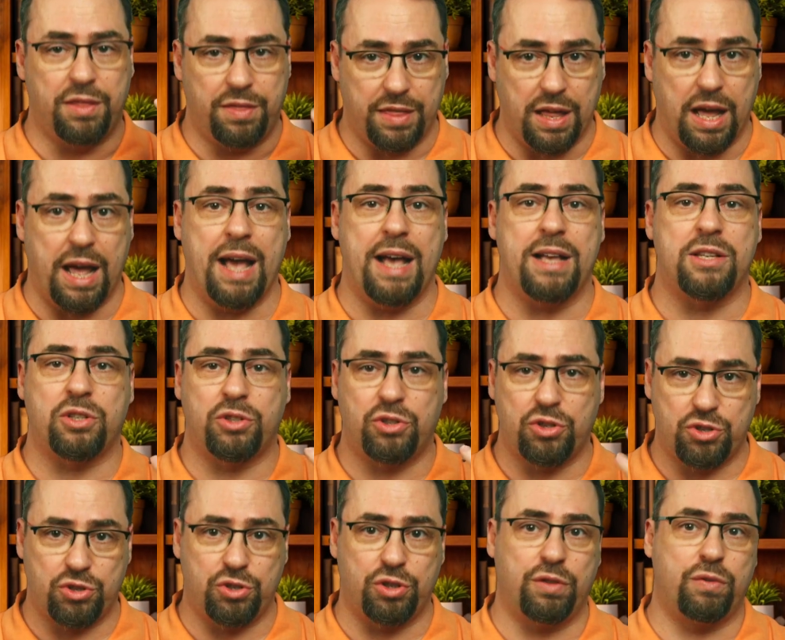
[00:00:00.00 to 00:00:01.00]
Ask the
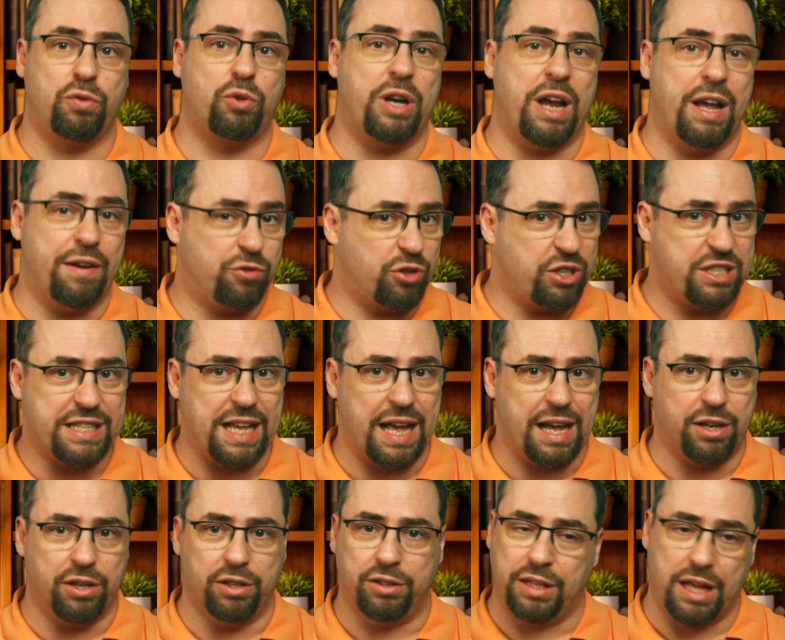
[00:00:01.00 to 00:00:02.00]
server every
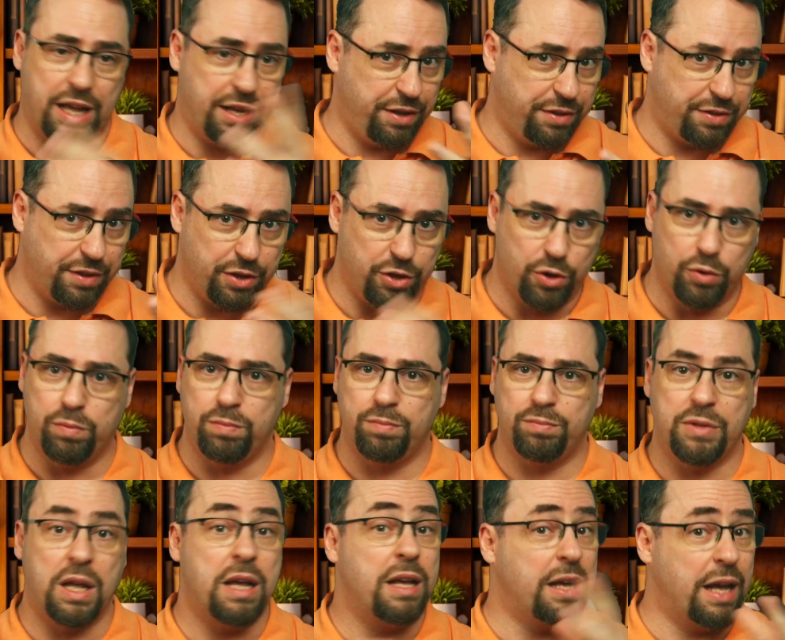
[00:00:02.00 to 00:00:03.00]
second. Anything new?
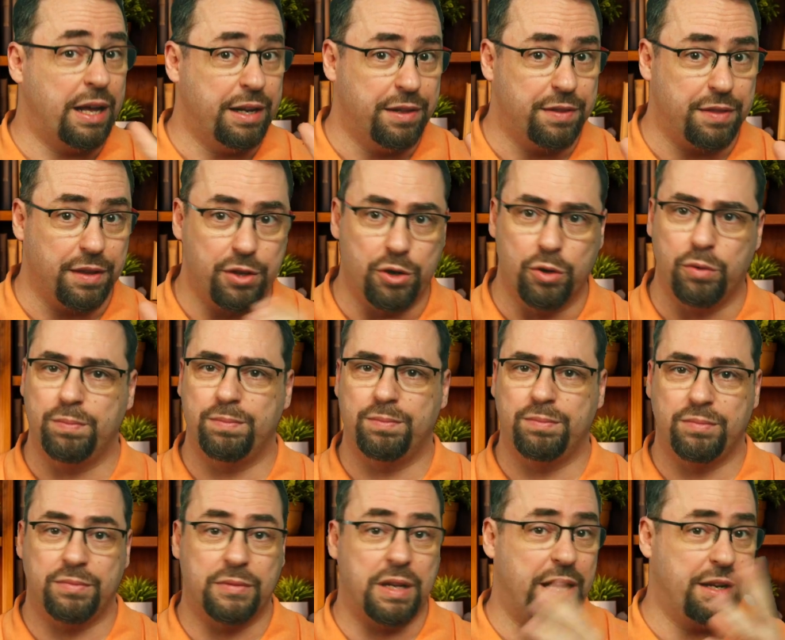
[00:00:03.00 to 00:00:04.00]
Anything new?
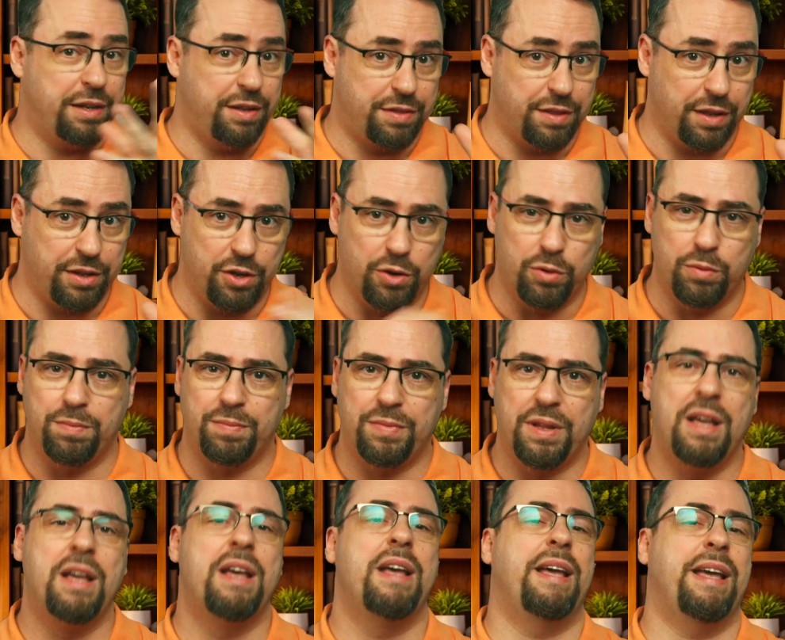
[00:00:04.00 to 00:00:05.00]
Anything new?
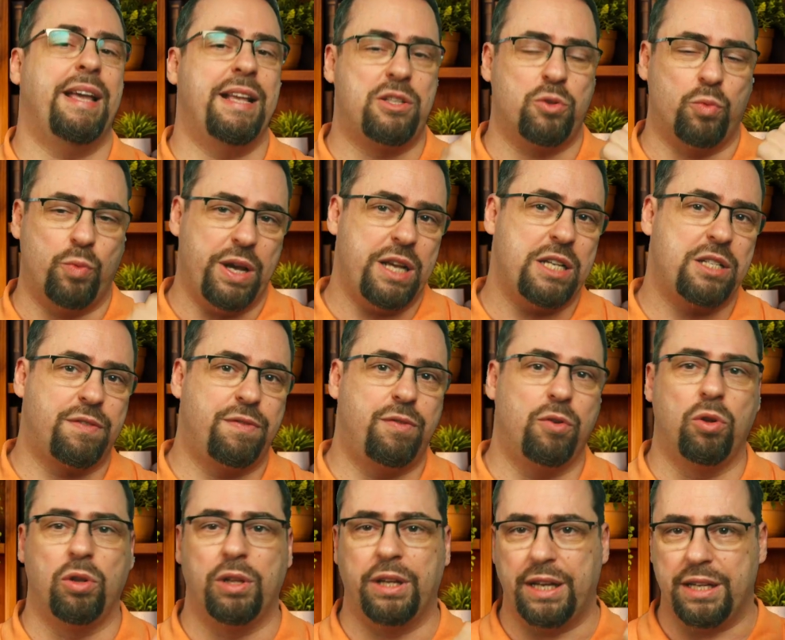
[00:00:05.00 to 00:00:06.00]
It's
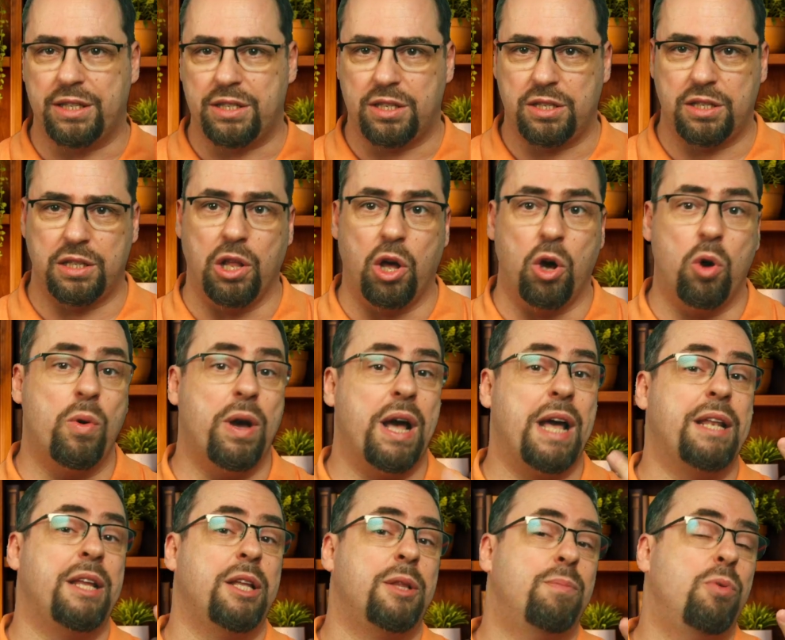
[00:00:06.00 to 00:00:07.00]
wasteful, it's slow,
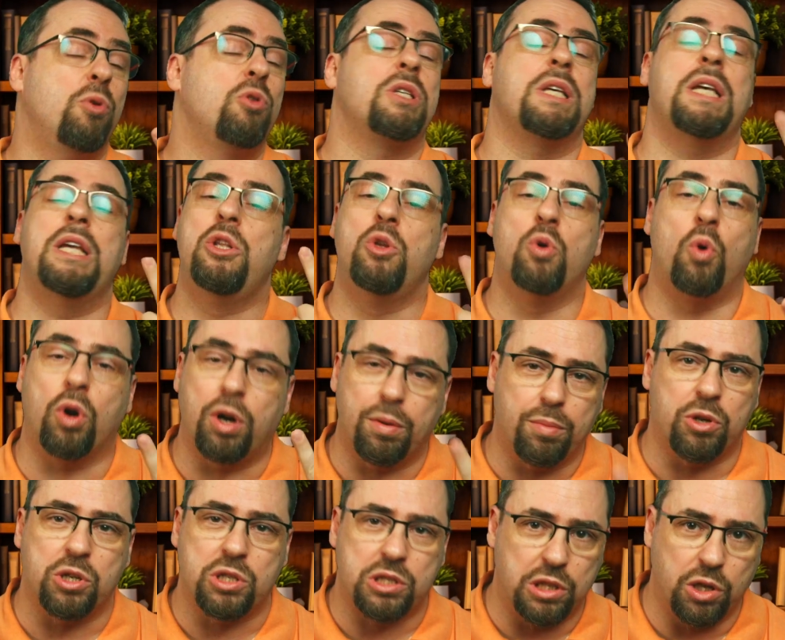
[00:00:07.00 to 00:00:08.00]
and it puts
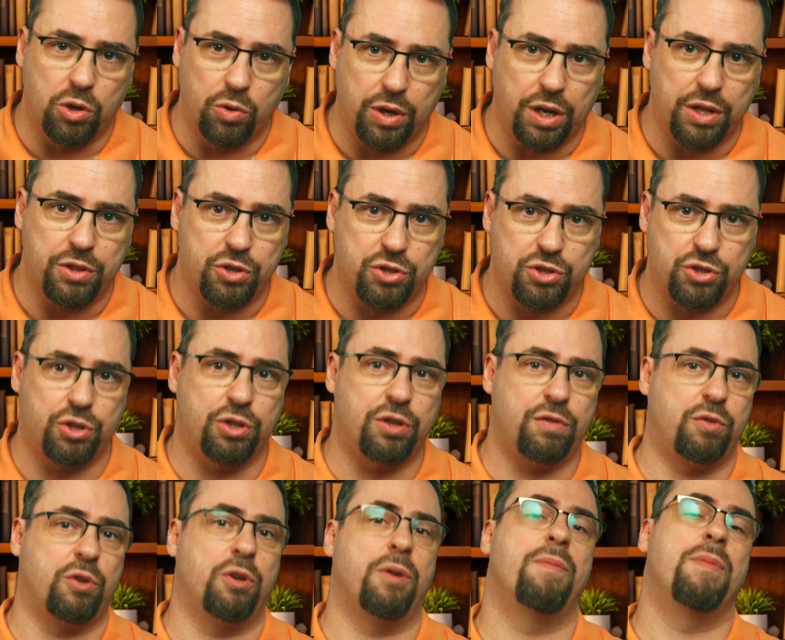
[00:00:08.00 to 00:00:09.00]
enormous load on the
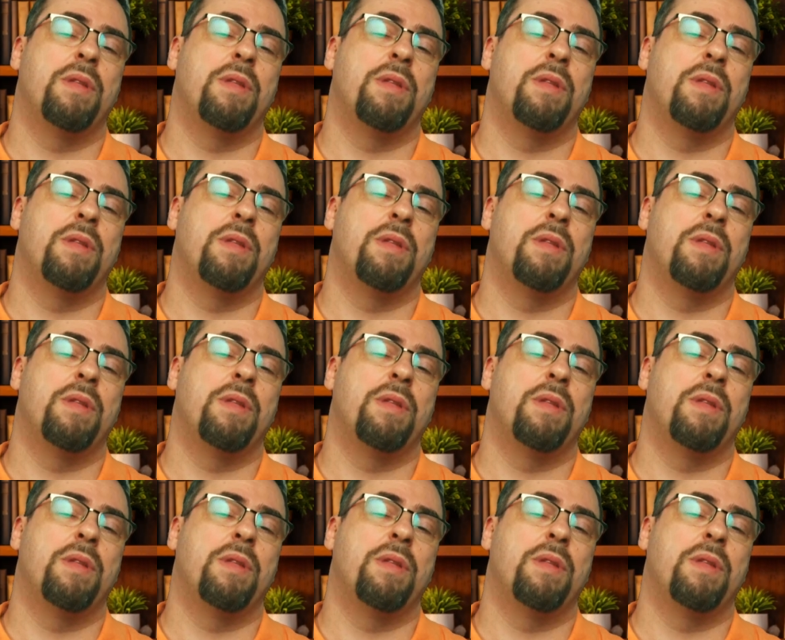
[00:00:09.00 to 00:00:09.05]
server.